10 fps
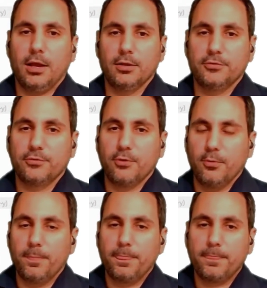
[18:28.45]

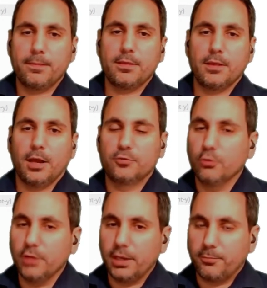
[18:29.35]
So a tool
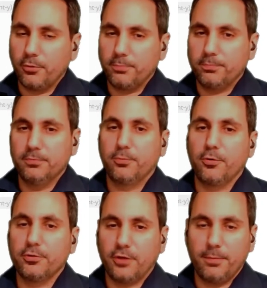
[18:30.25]
like
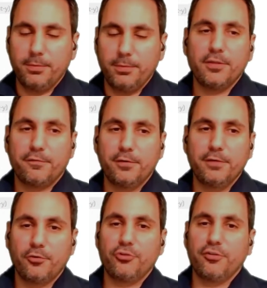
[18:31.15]
Protop, even the free
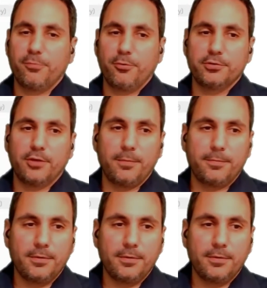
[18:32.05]
version of Protop,